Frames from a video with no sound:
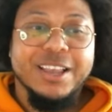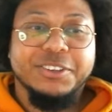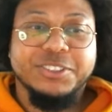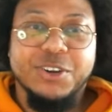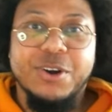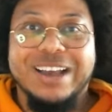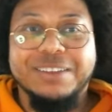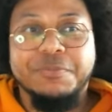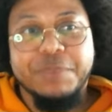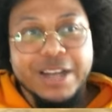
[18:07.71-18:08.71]
So
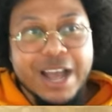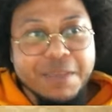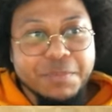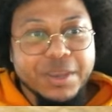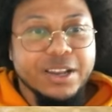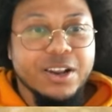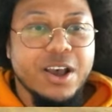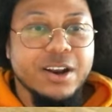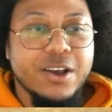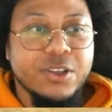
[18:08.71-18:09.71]
I've been hyping a
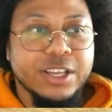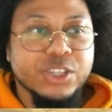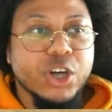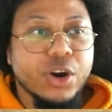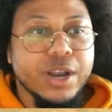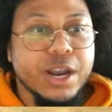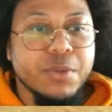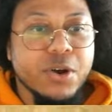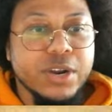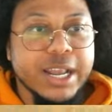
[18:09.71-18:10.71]
lot on the Sharingan
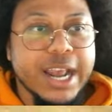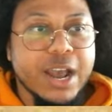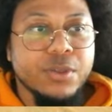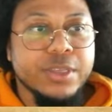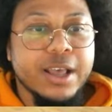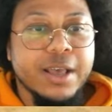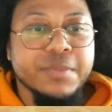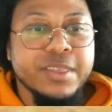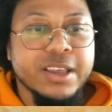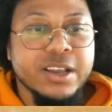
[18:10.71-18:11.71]
mode and how
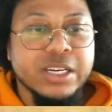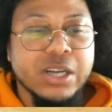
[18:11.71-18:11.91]
the